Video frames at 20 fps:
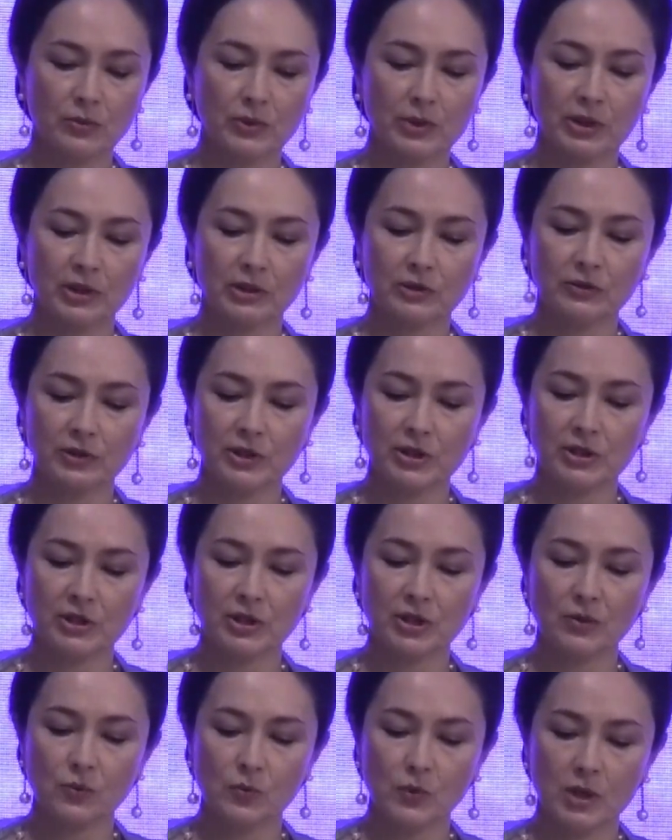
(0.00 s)
with
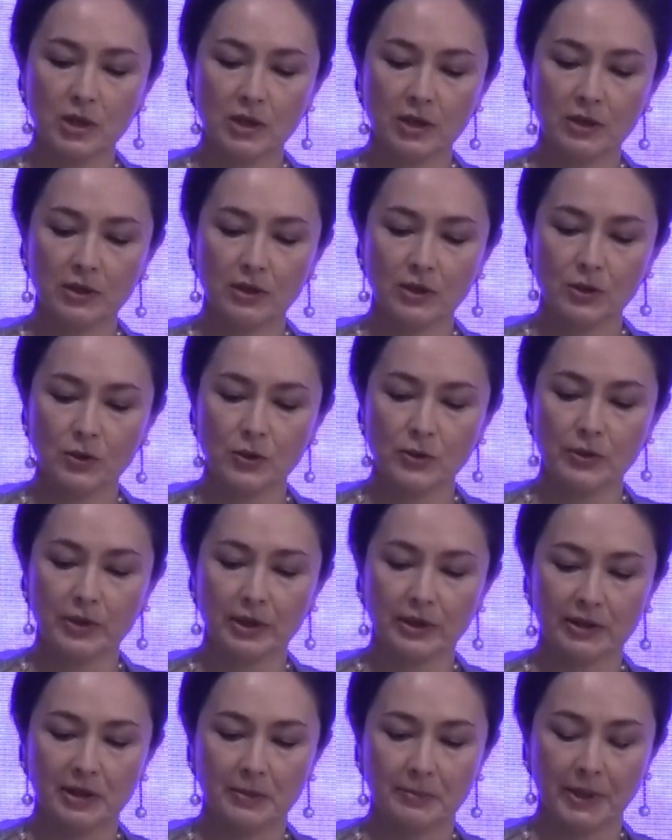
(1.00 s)
increasing workload
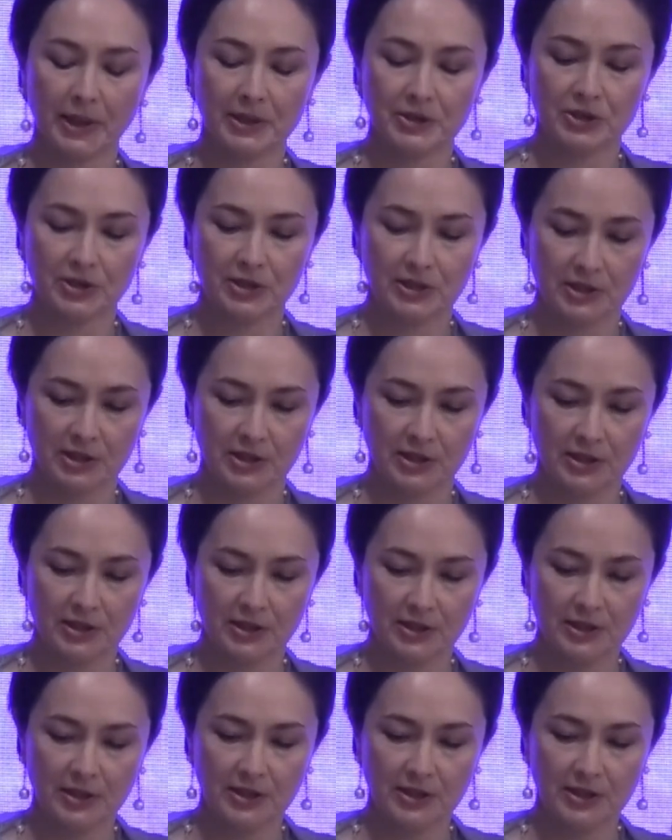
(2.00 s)
and capacity